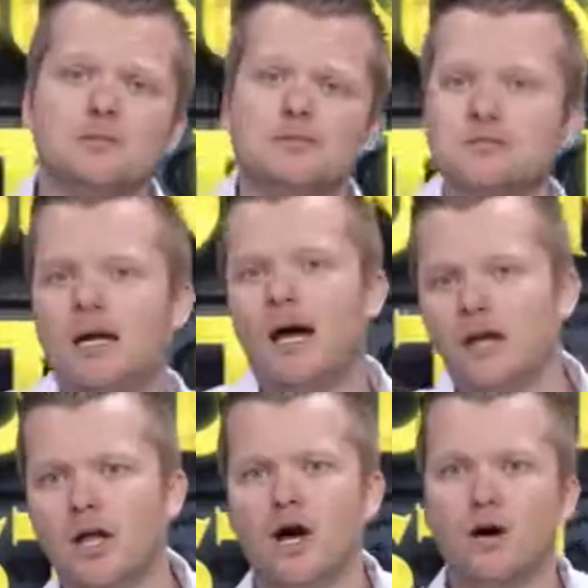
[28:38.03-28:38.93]
Uh,
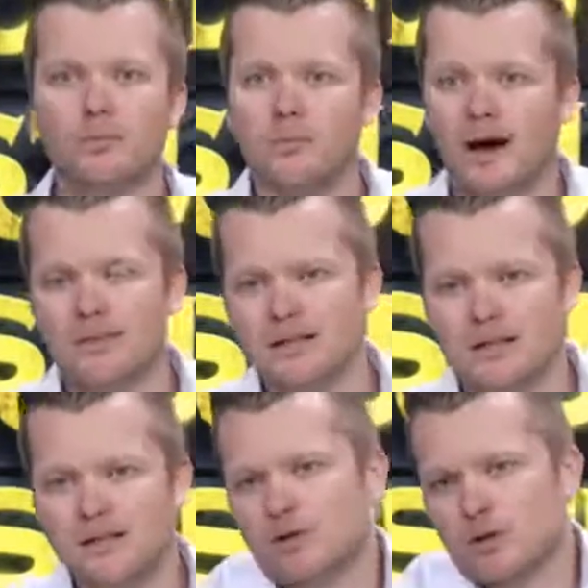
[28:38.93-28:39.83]
no. I
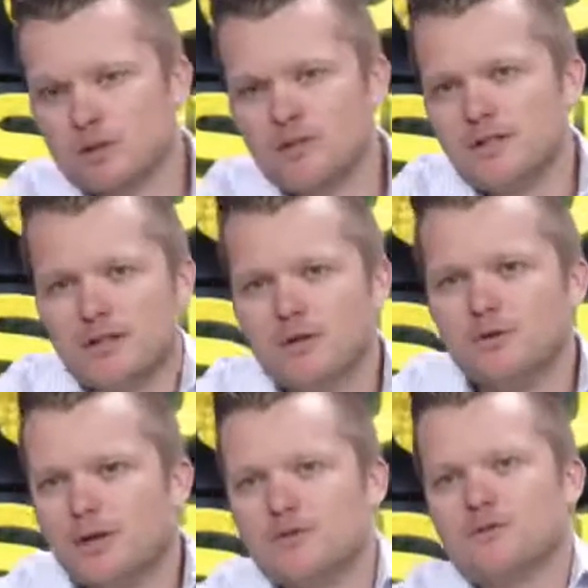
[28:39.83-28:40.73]
mean, of course, you, you know,
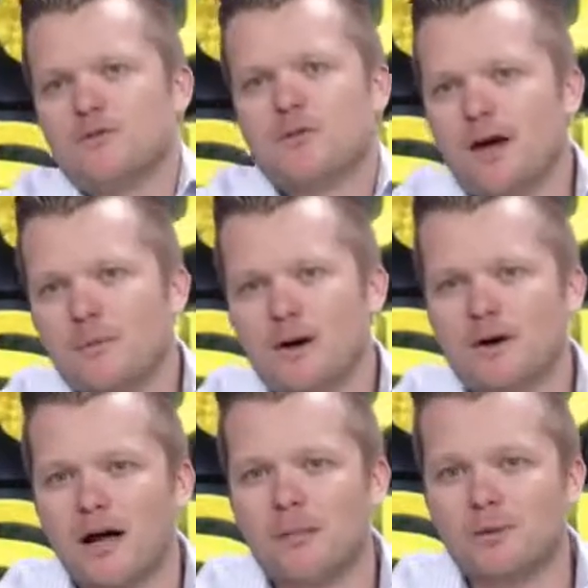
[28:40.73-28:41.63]
who knows if you thought about it
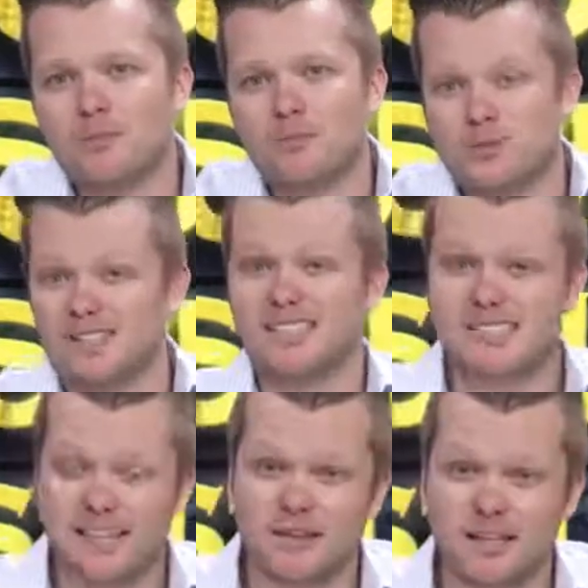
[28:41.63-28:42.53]
or not, but doesn't it
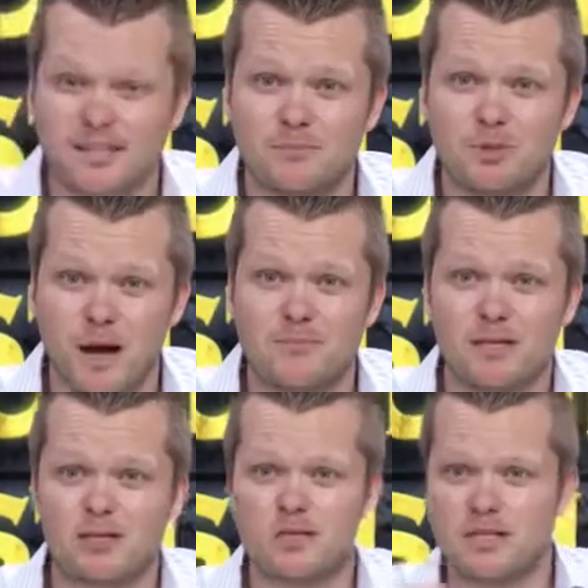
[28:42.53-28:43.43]
sound like something you might be
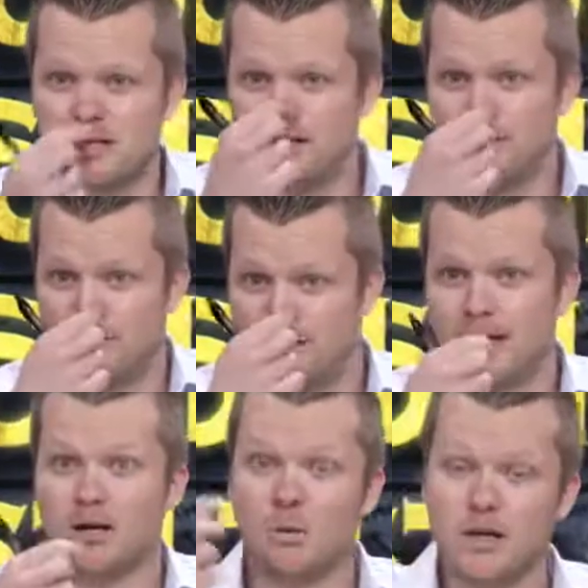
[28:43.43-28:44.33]
interested in?
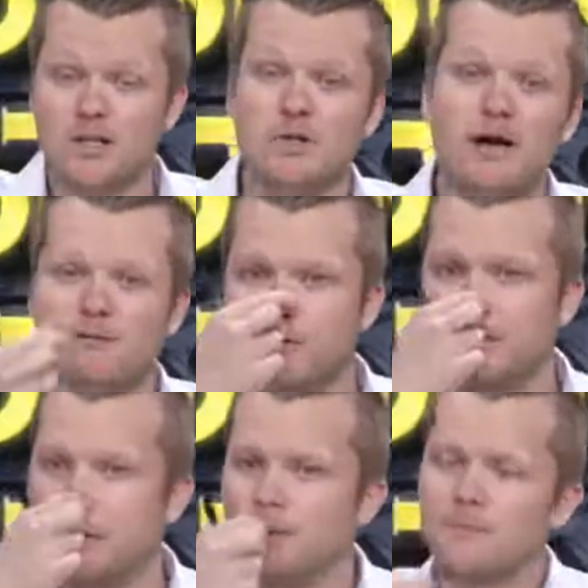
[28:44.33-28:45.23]
Finding a way to do that for
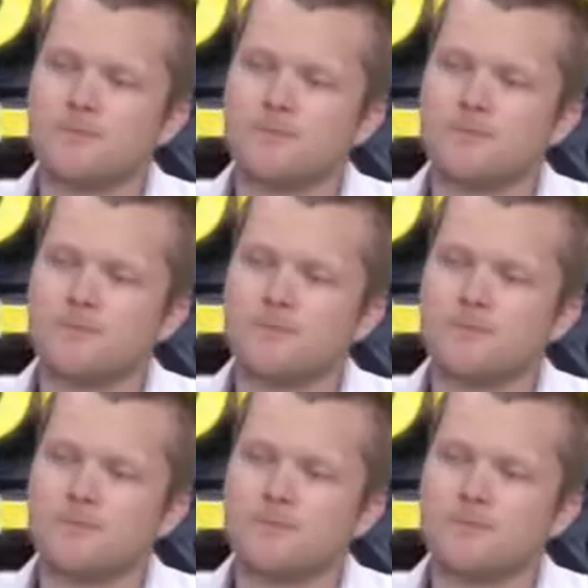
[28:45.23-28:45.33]
you?